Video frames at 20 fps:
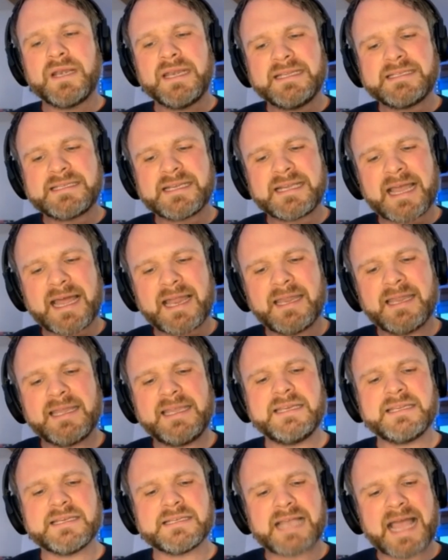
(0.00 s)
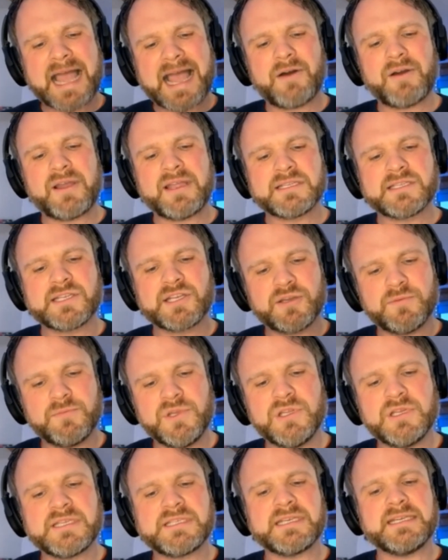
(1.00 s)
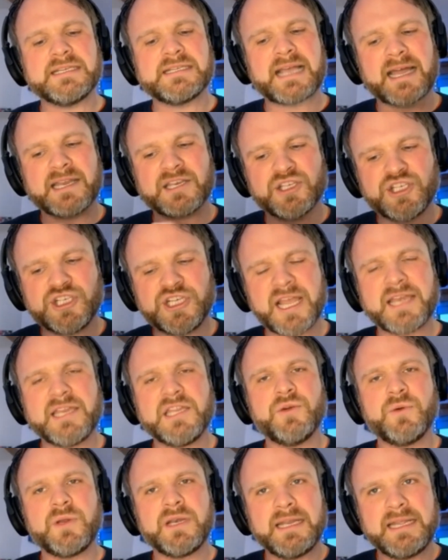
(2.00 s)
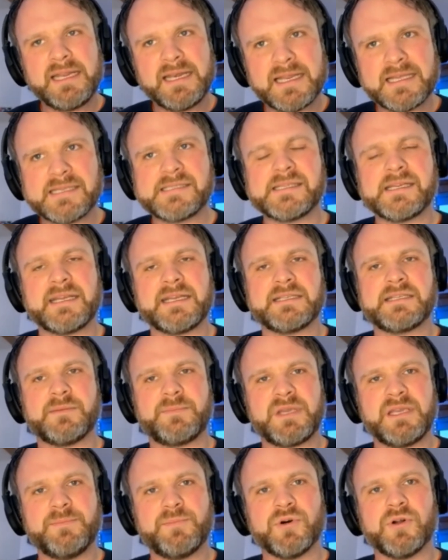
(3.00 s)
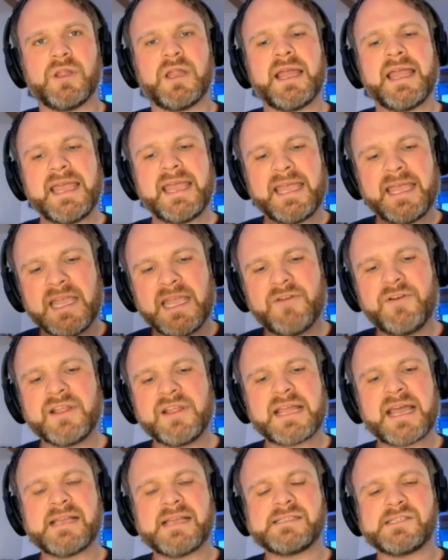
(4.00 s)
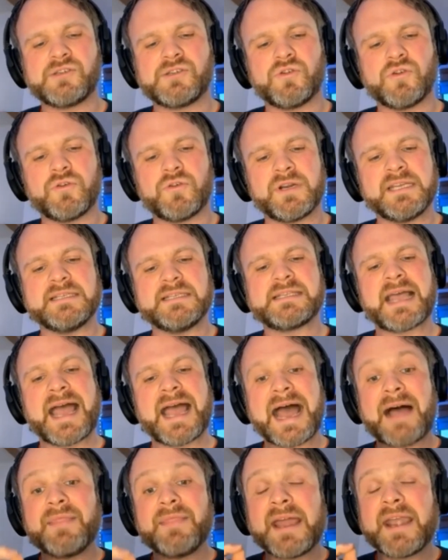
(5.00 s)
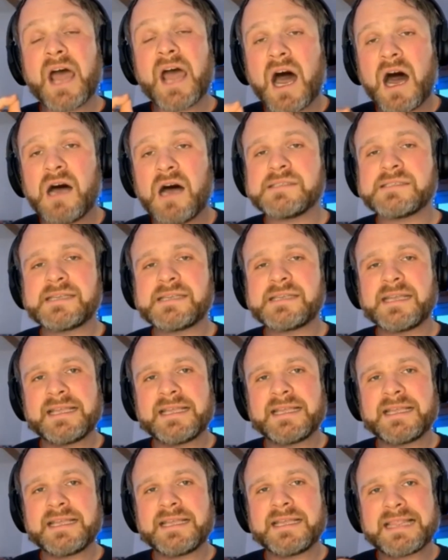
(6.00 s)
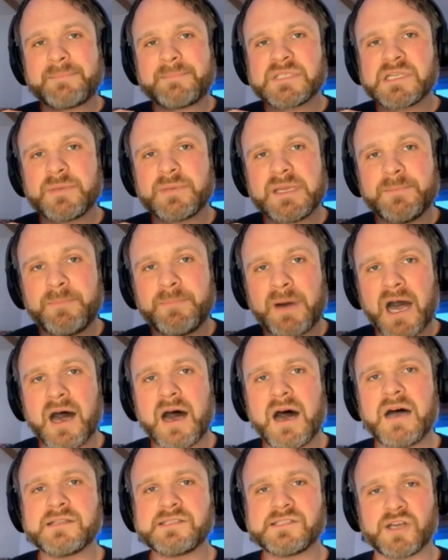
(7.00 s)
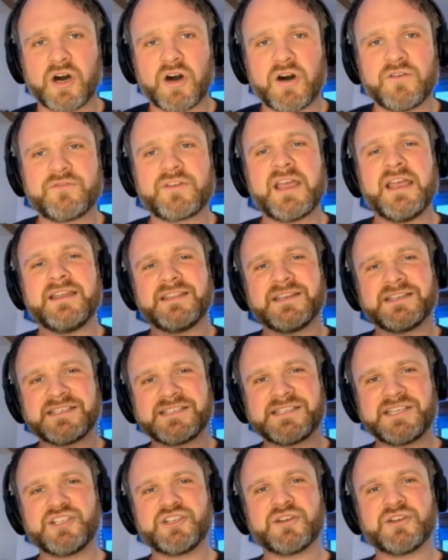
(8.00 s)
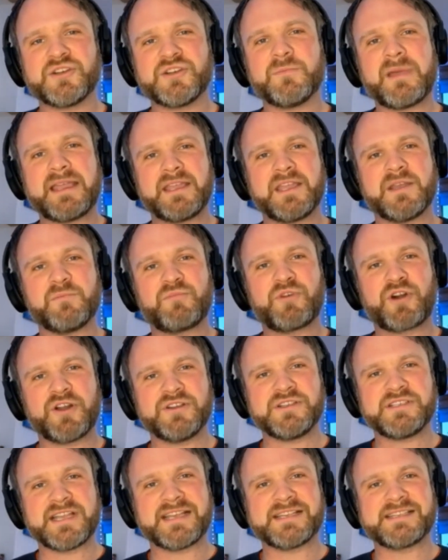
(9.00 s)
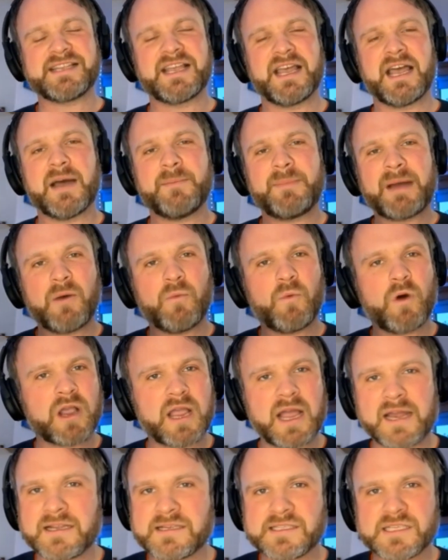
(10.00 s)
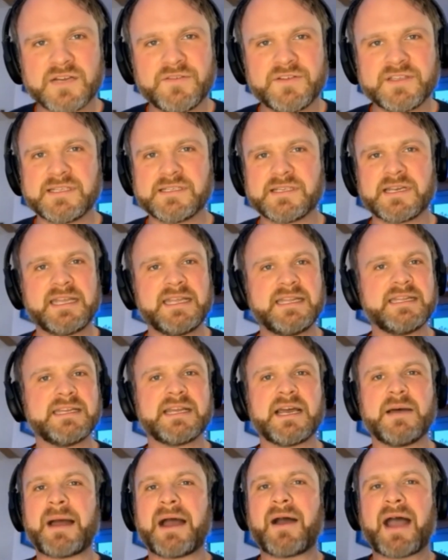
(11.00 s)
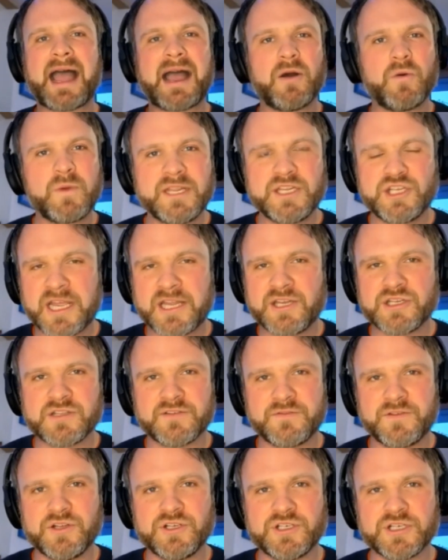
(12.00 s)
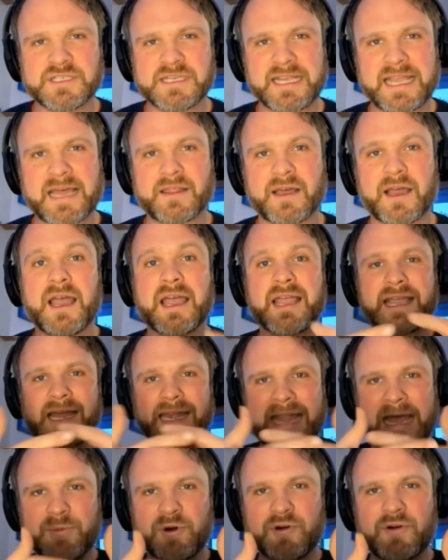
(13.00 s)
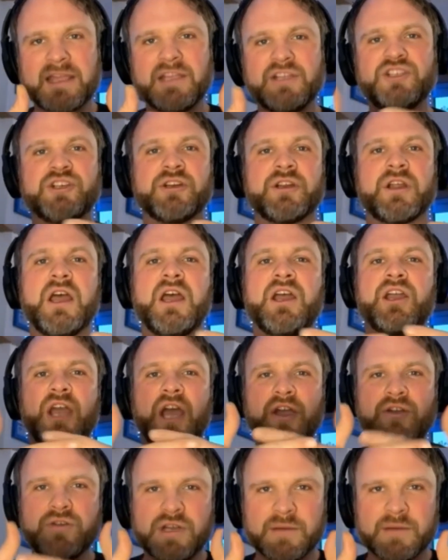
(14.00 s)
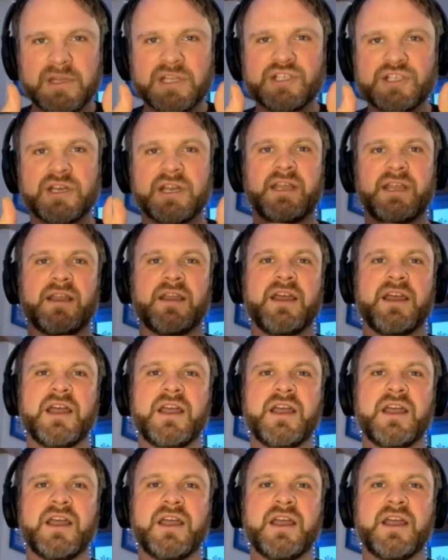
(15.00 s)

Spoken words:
need to get leaders out into communities and genuinely listening to people, hearing their stories, and then asking them to be part of the decision-making process about what kind of services are needed, about how we change the future together, collaboration, co-commissioning,